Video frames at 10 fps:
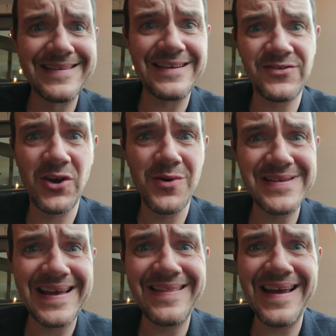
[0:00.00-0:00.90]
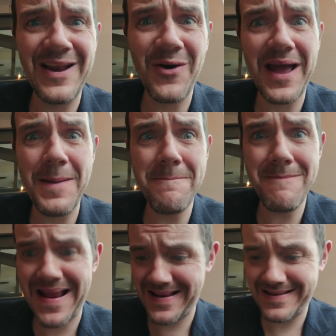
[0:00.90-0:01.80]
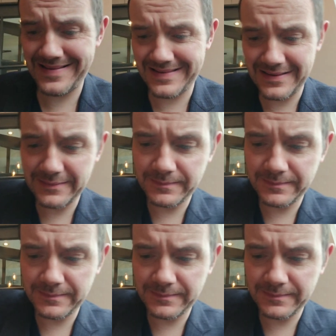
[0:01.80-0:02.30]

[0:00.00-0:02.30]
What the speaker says: These skewers here, and they look immense.